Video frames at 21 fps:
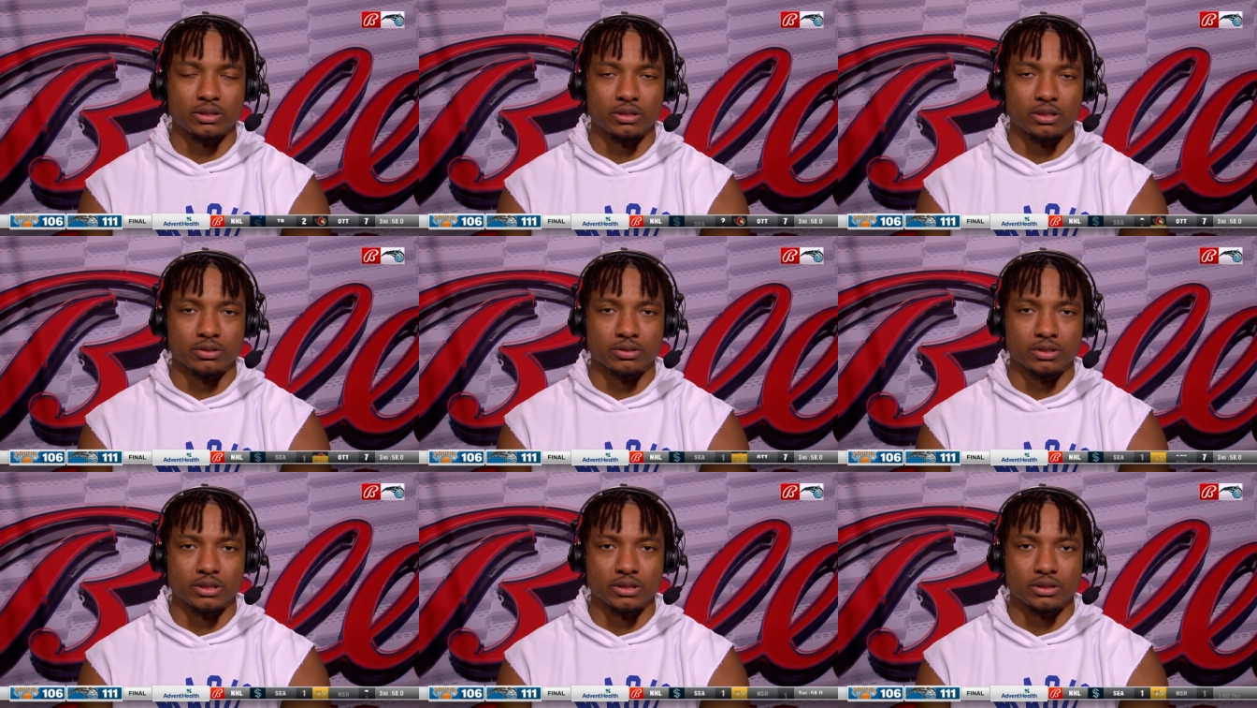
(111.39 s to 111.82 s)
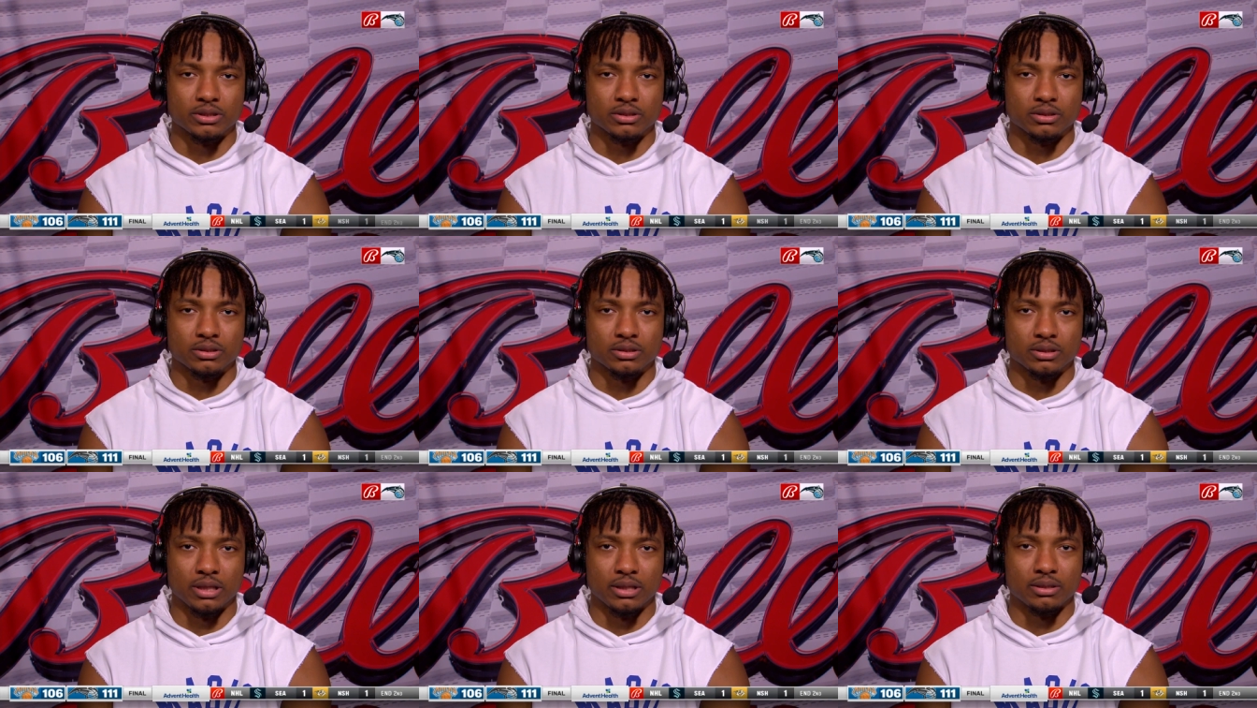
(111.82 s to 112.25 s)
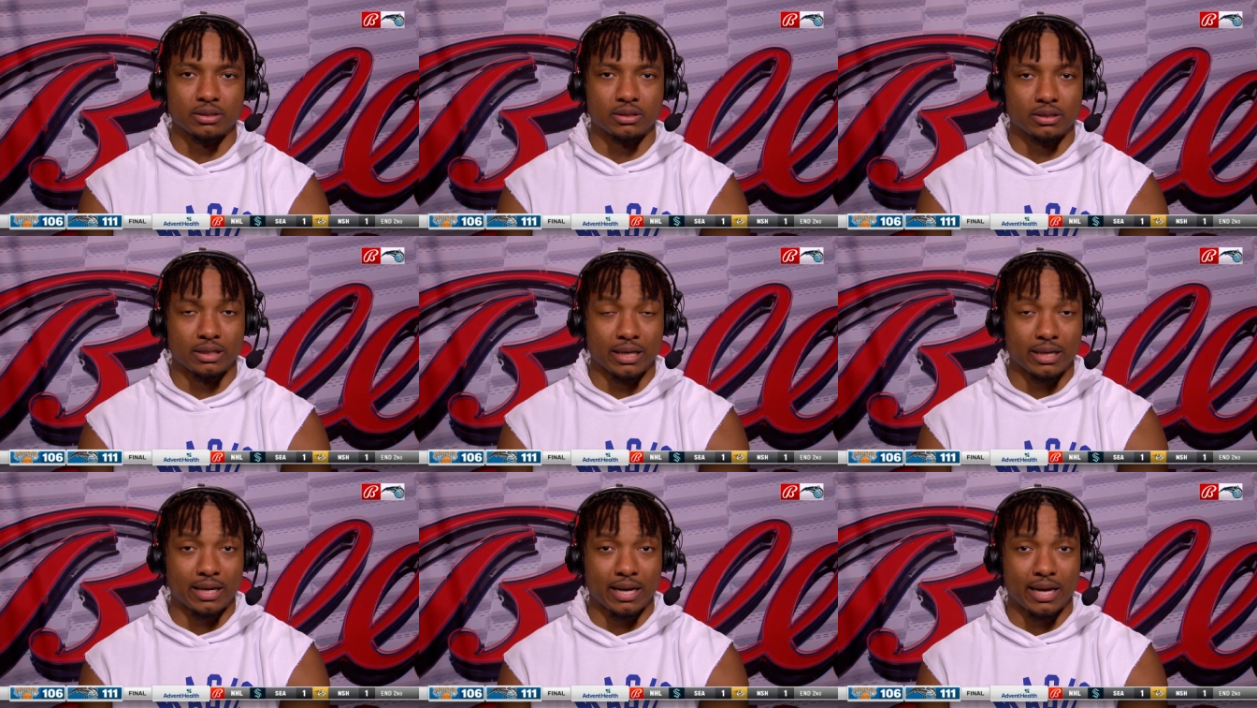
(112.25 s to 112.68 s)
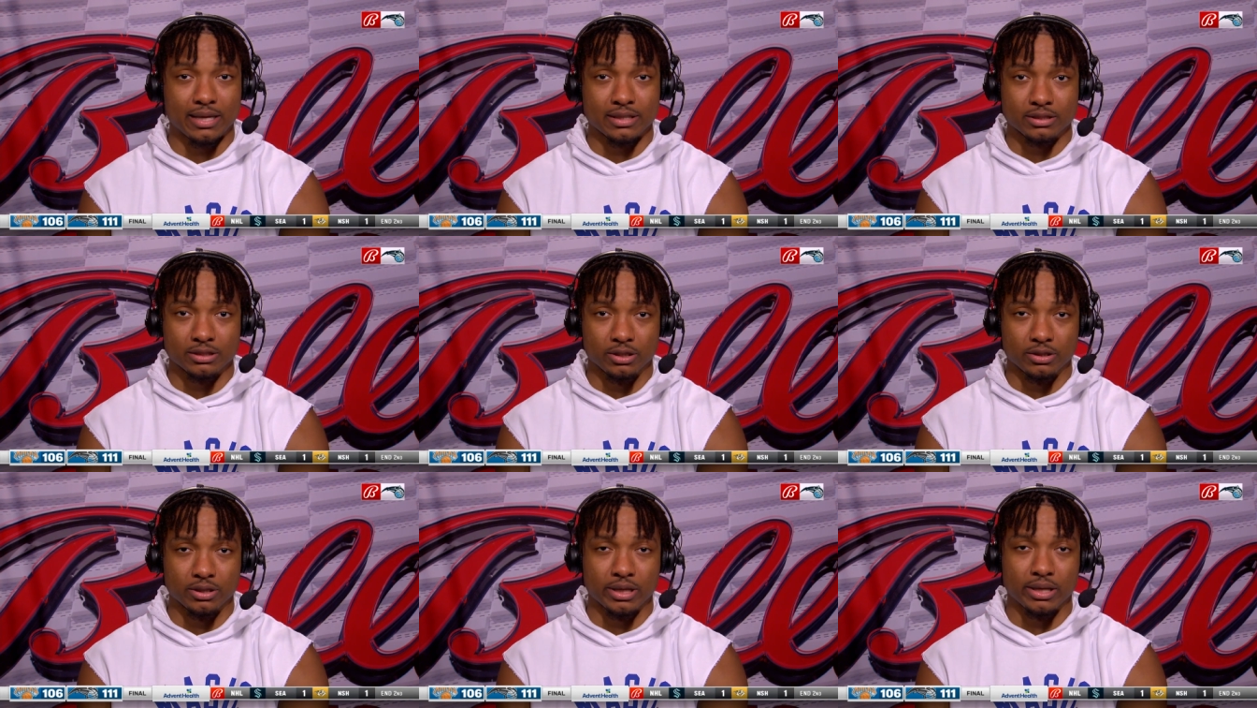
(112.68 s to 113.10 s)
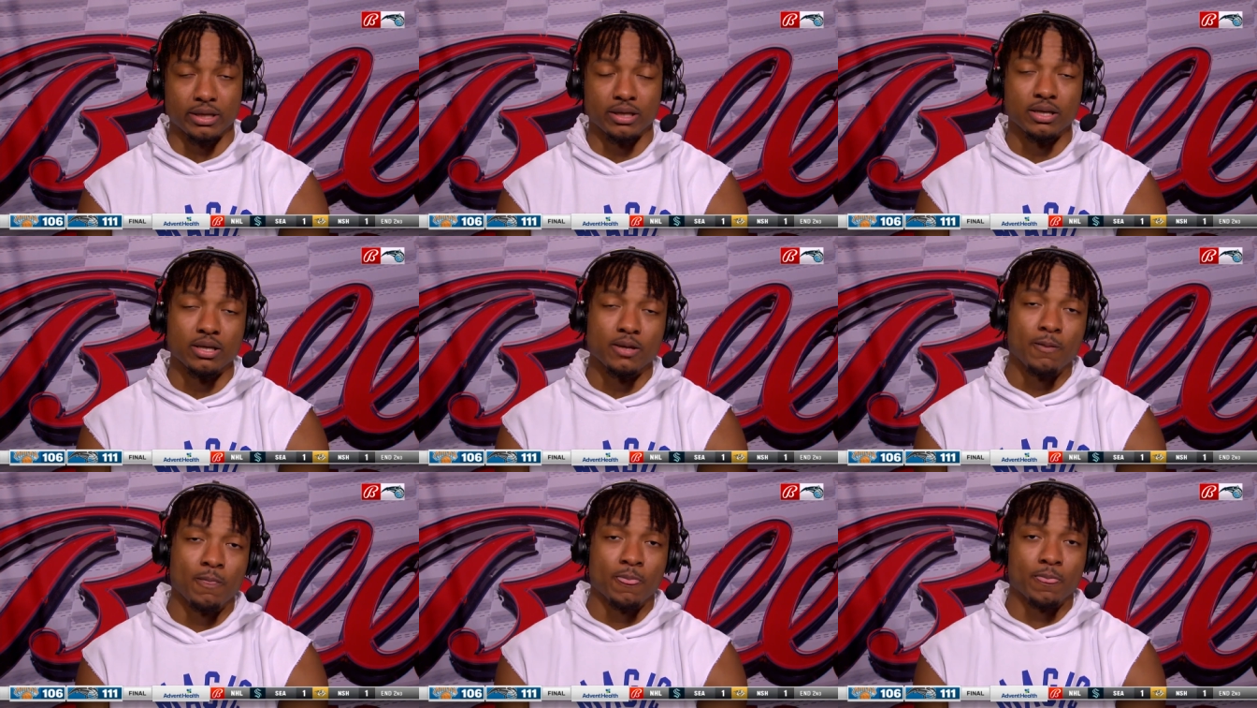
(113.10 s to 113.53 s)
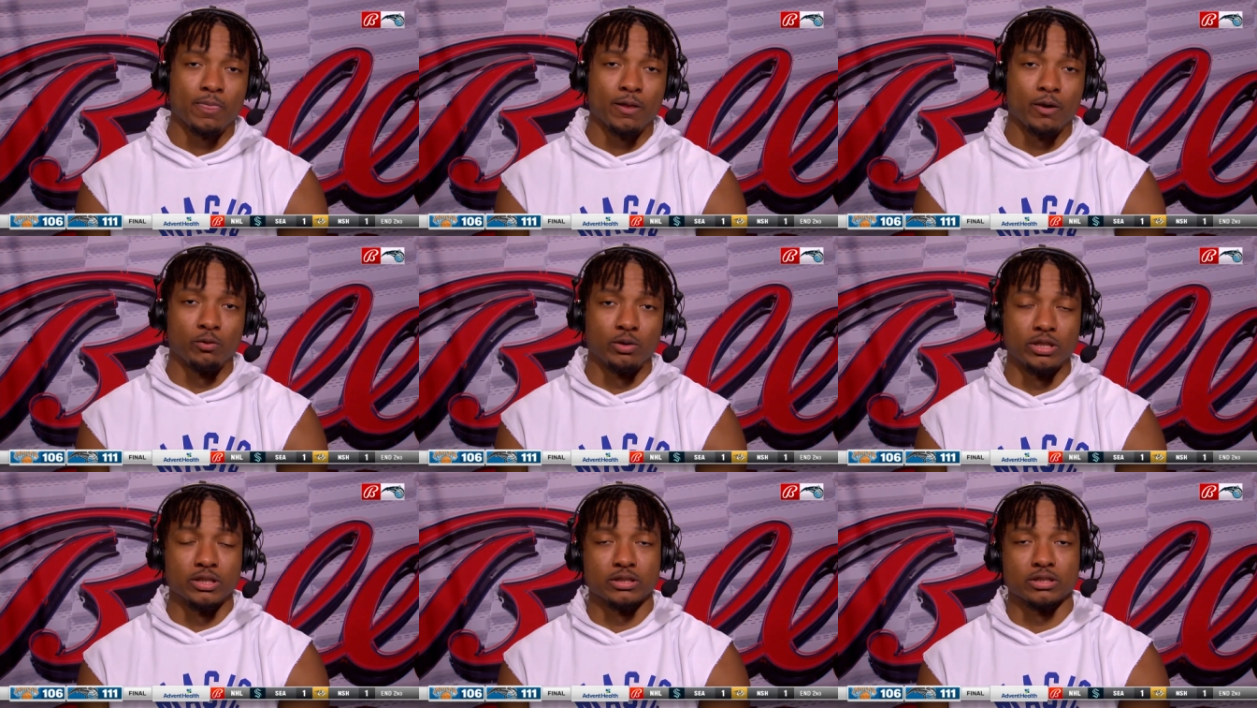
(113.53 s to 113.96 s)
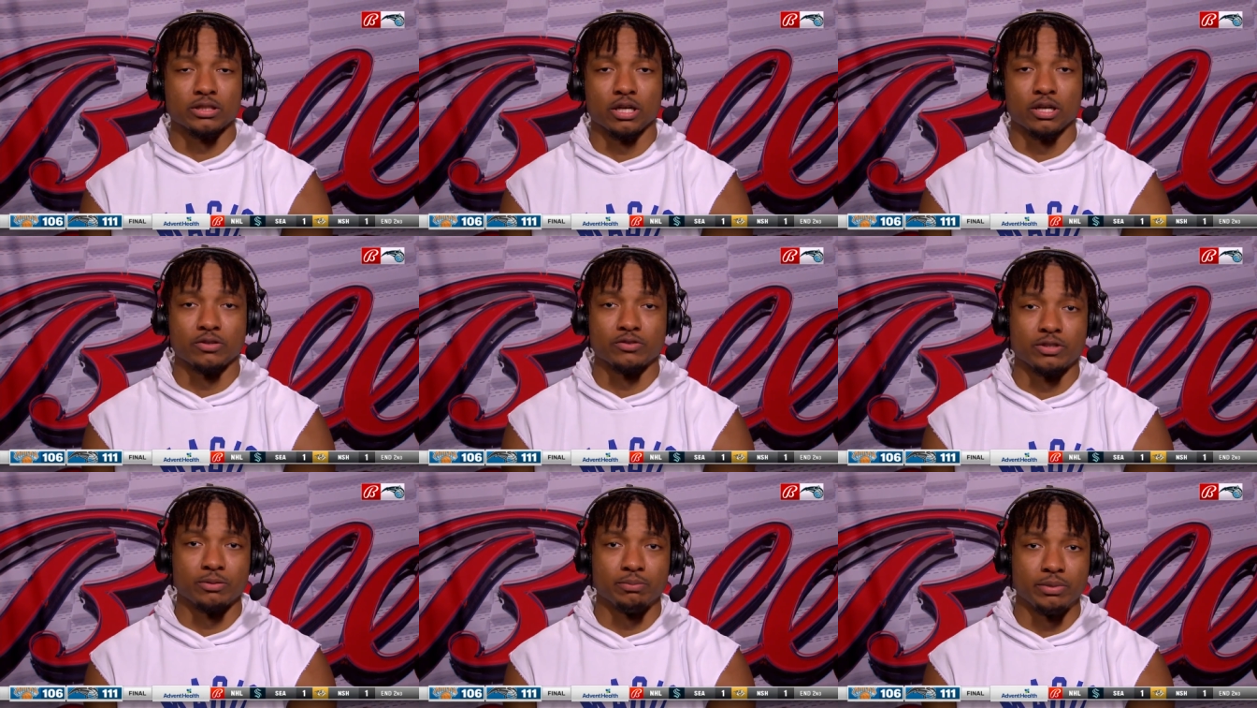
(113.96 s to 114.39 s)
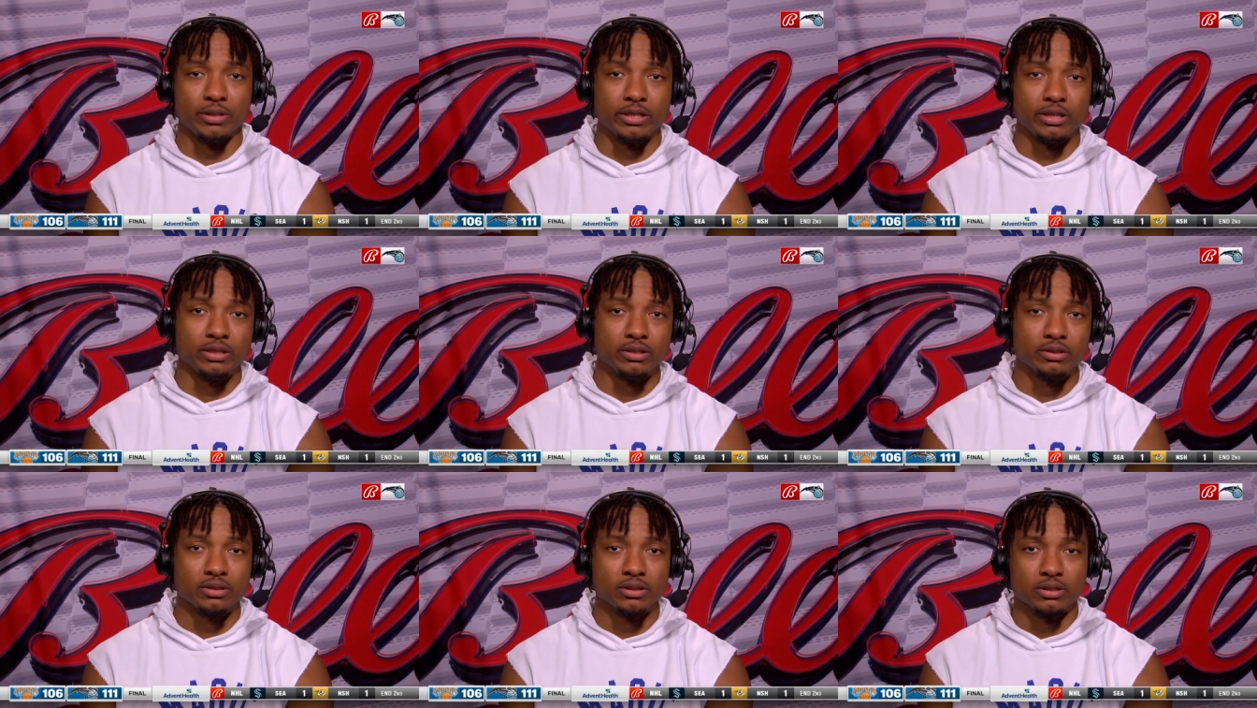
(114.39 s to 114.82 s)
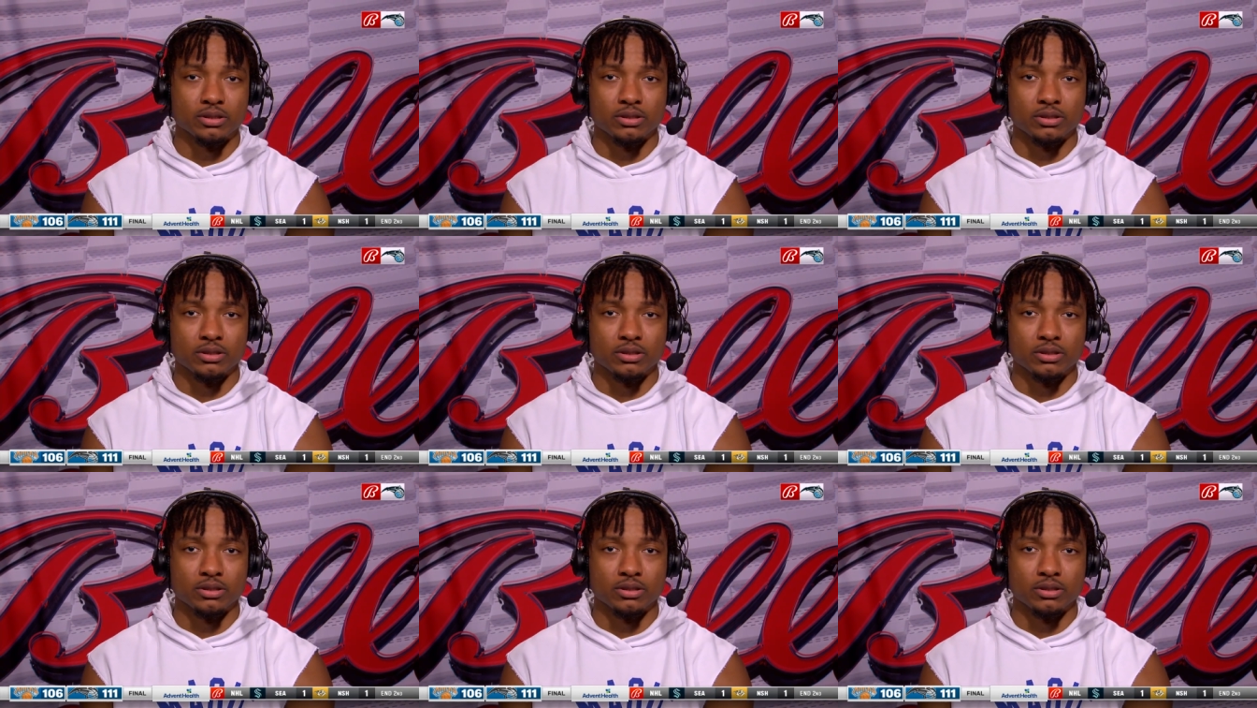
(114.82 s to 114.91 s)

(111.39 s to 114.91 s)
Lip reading: You know, just let guys know that, you know, we deserve to be, you